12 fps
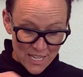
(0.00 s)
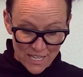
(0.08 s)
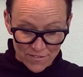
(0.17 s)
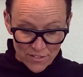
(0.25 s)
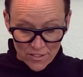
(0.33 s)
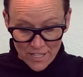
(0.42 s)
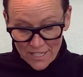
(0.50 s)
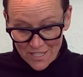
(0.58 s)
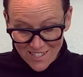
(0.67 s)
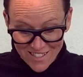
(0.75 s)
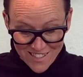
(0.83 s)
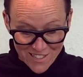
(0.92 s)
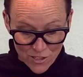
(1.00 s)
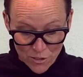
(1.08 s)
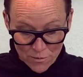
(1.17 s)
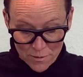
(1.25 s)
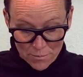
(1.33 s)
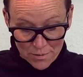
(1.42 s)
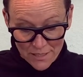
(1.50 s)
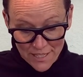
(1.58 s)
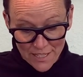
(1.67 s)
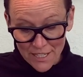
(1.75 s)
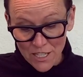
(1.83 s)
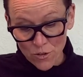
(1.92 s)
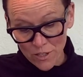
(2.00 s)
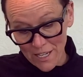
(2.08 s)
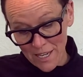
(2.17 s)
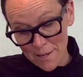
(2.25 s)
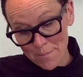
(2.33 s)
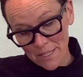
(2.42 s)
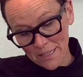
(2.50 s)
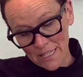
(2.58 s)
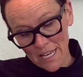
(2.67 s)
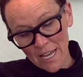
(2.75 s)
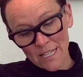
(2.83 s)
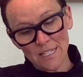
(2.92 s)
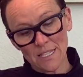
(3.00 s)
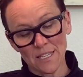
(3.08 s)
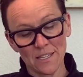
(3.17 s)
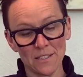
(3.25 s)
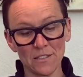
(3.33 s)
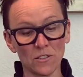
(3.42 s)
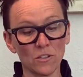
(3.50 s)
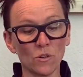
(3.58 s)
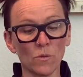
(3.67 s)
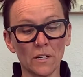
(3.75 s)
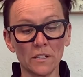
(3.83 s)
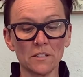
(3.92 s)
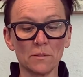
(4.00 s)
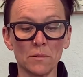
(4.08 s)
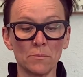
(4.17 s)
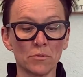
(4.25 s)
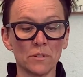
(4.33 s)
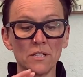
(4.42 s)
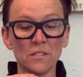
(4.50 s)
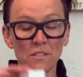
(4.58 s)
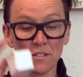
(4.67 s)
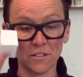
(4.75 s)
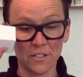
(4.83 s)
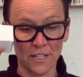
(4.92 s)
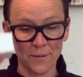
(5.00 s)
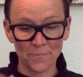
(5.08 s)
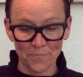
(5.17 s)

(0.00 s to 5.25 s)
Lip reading: if you're like us, you're going to be playing your game a lot, so you want it to be pretty sturdy.